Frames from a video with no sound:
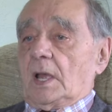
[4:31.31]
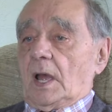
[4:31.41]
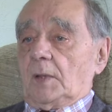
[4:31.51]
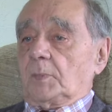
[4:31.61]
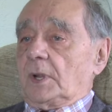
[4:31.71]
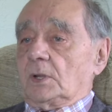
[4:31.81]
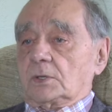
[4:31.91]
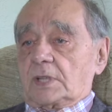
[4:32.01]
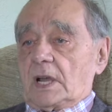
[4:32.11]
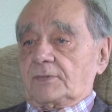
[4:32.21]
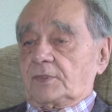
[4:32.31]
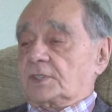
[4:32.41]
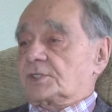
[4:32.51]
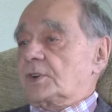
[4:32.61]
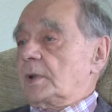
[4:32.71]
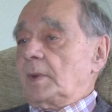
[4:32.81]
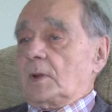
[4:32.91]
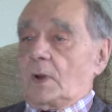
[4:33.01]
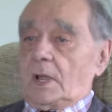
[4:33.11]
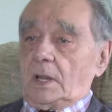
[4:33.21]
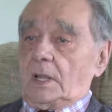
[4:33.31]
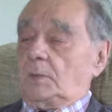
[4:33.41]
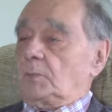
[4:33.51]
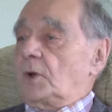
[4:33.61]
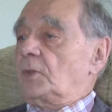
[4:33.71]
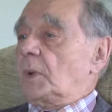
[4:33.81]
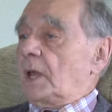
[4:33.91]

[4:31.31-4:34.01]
and been looked after extremely well in both